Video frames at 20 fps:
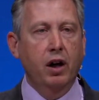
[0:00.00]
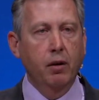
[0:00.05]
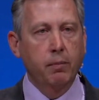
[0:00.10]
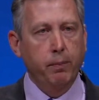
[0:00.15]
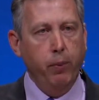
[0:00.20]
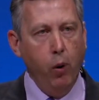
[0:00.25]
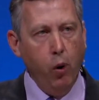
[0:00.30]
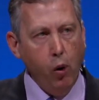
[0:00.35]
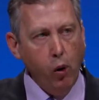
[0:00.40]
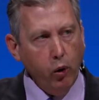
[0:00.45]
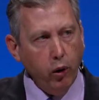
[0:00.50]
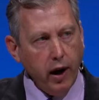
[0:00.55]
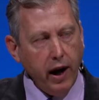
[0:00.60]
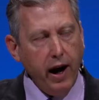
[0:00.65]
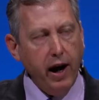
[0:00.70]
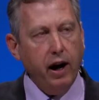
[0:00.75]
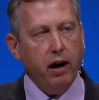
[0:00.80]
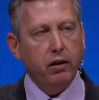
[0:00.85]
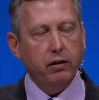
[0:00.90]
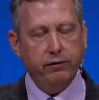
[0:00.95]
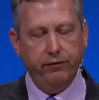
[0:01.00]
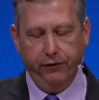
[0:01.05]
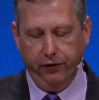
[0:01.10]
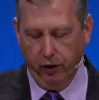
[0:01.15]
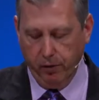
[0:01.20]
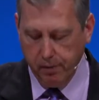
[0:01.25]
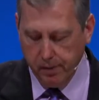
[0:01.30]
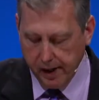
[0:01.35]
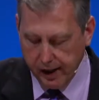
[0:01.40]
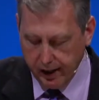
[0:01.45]
poured out for
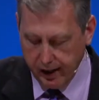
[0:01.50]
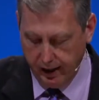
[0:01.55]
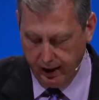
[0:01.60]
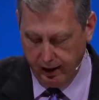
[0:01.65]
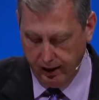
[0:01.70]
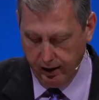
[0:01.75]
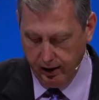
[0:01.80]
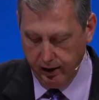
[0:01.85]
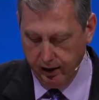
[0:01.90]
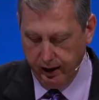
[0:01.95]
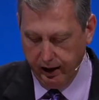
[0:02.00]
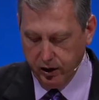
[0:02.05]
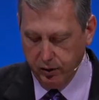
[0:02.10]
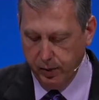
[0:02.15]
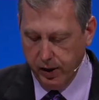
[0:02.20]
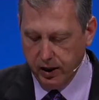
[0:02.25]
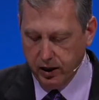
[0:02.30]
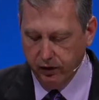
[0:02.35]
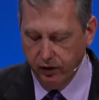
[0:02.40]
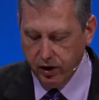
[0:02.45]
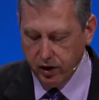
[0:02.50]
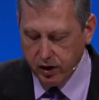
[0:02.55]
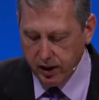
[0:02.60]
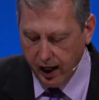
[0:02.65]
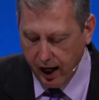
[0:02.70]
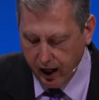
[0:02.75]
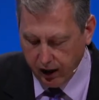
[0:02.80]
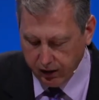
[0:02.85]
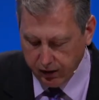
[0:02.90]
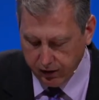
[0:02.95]
many. That speaks of his
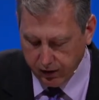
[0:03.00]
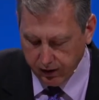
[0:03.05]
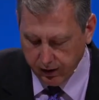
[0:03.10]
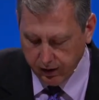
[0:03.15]
death.